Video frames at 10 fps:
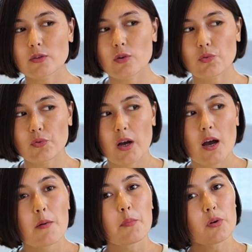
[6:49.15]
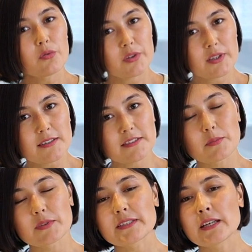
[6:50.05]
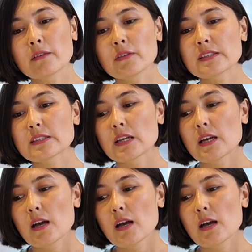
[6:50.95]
of perfect customer service,